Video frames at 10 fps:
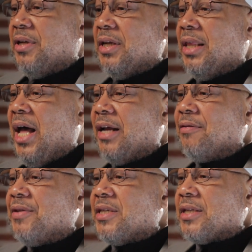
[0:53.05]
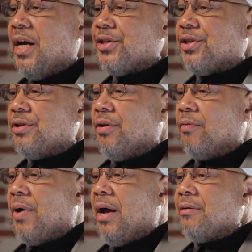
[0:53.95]
been a lot of discussion
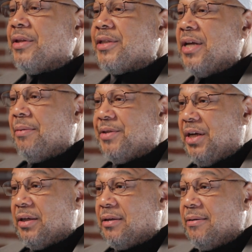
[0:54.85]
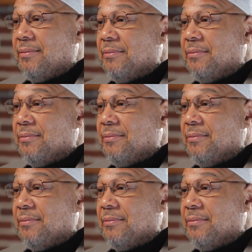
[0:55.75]
around the subject.